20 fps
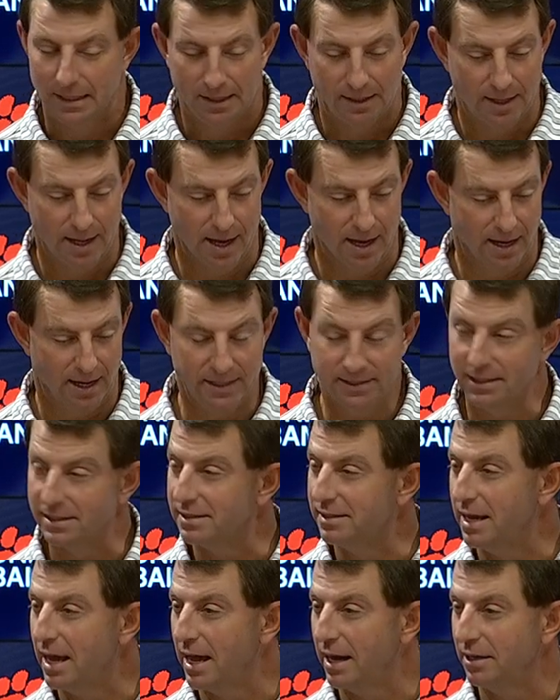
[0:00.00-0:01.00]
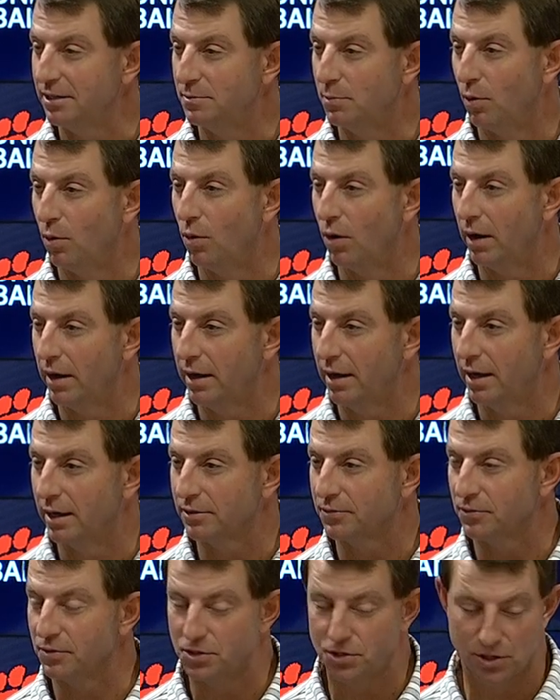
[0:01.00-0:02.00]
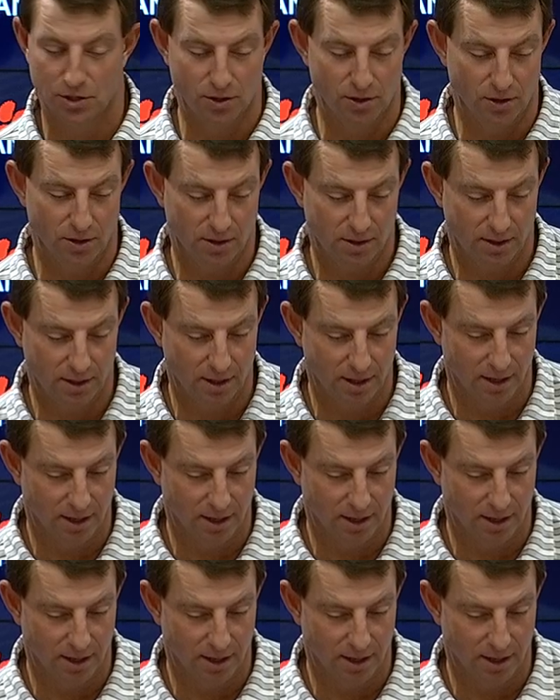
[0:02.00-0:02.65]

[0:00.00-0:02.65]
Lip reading: Yeah, he's his daddy's boy, that's for sure.